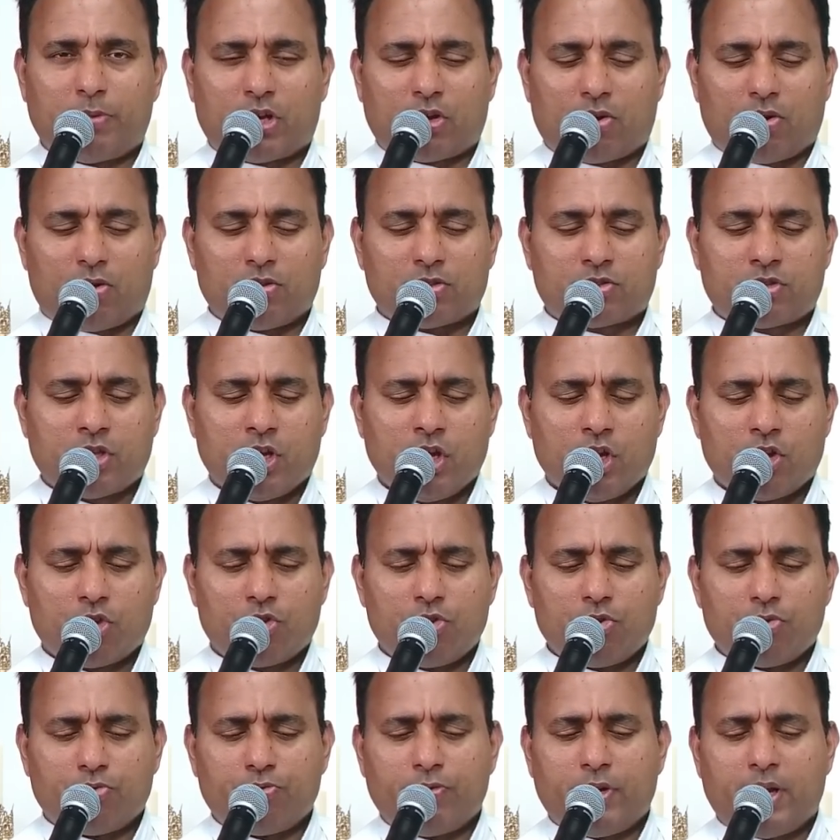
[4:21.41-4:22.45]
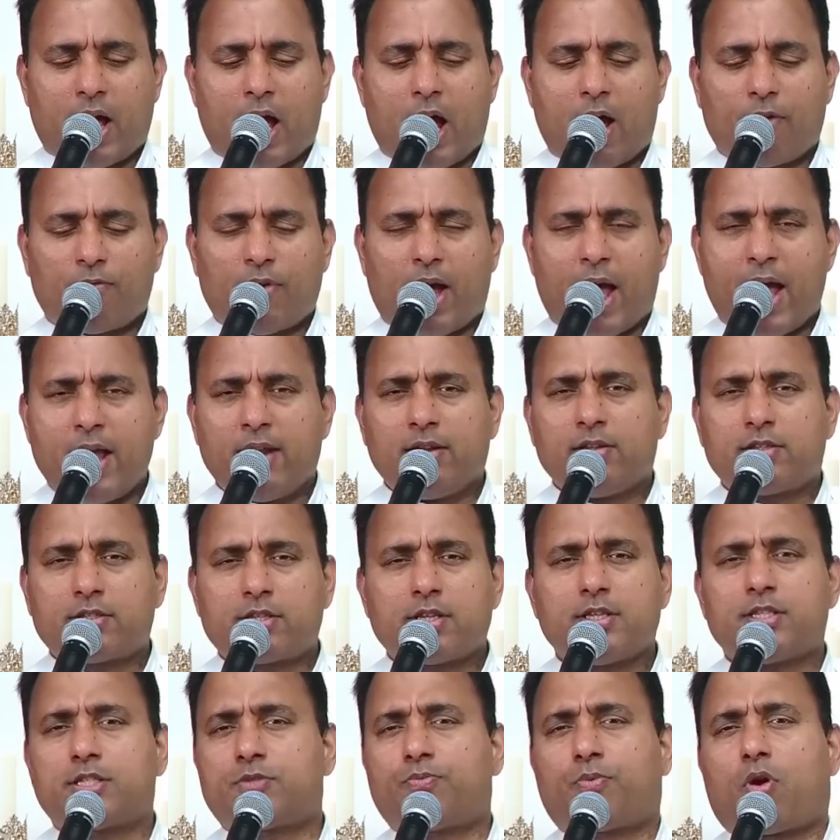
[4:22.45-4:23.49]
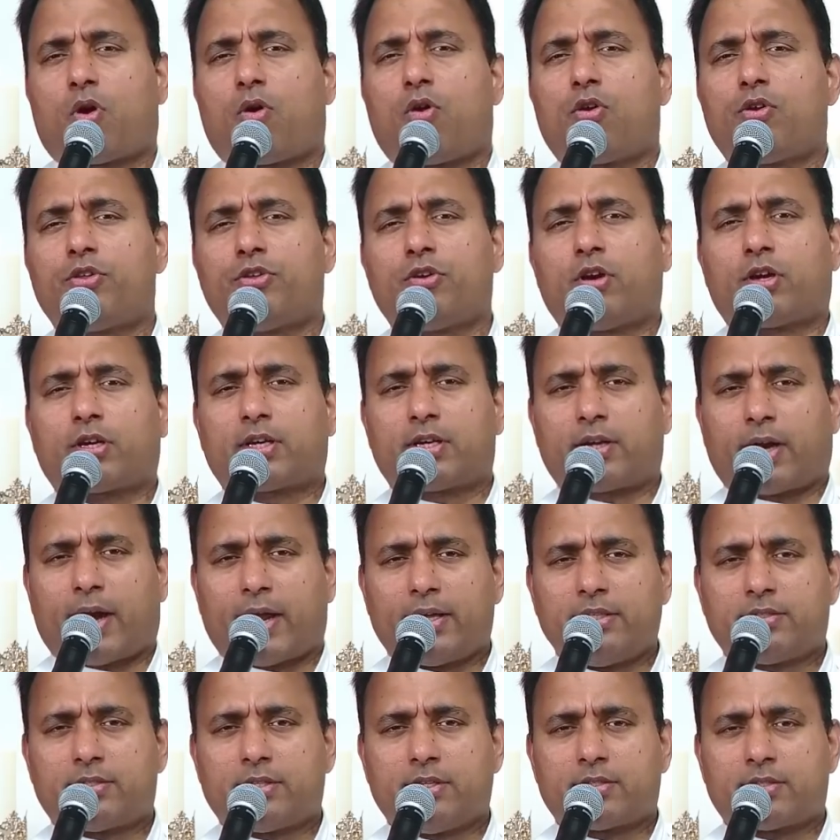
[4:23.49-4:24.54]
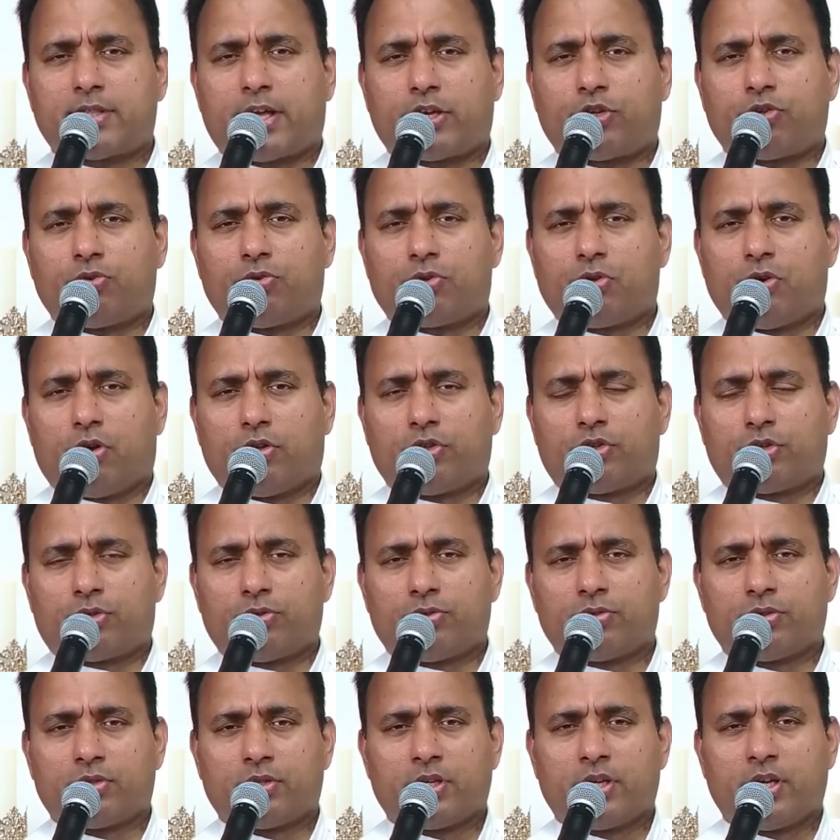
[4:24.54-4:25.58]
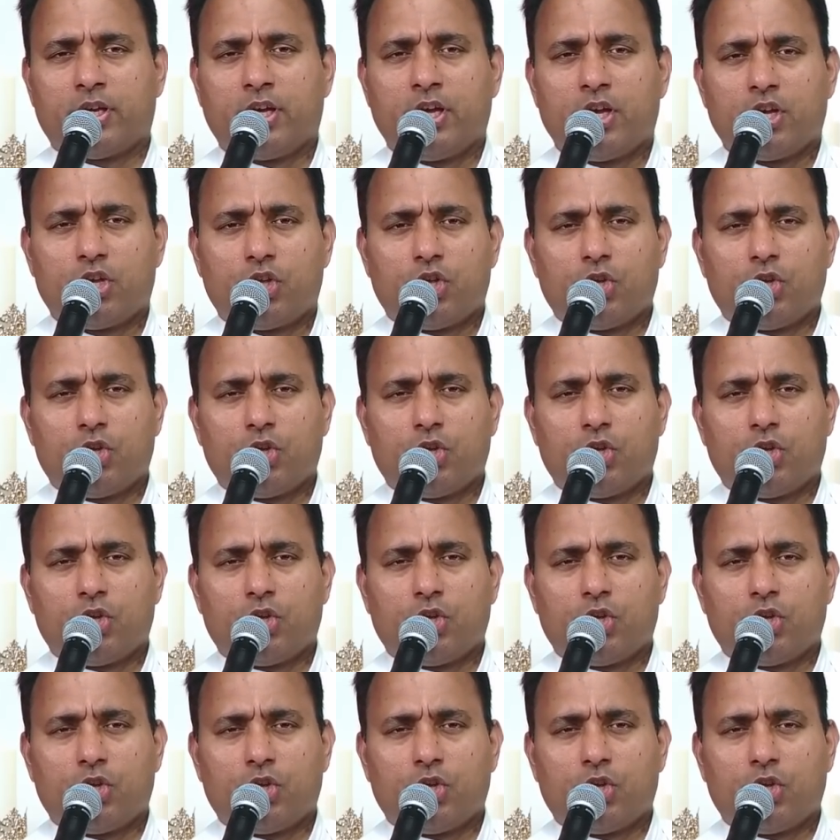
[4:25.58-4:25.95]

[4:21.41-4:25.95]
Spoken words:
because you will have answers for all your crises that you go through.